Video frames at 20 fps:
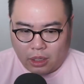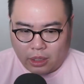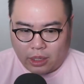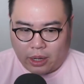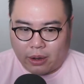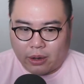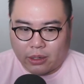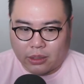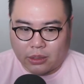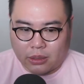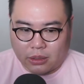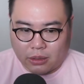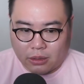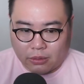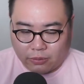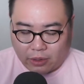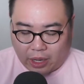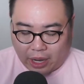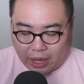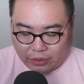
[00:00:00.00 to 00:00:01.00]
character
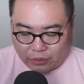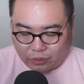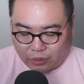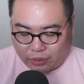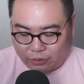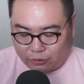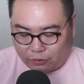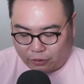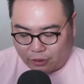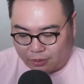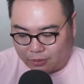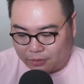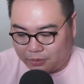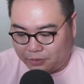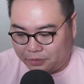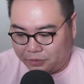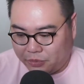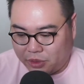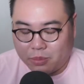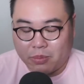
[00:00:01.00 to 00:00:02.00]
of Catherine from
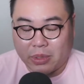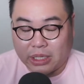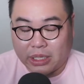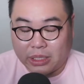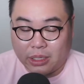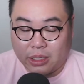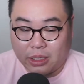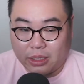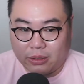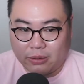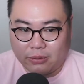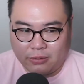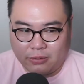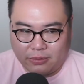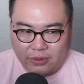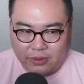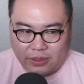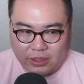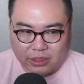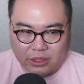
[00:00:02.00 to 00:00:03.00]

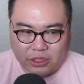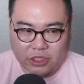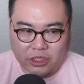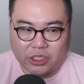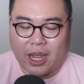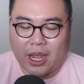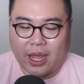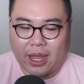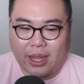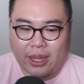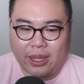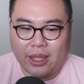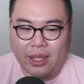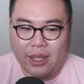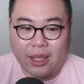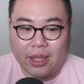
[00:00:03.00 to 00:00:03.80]
diminutive and shy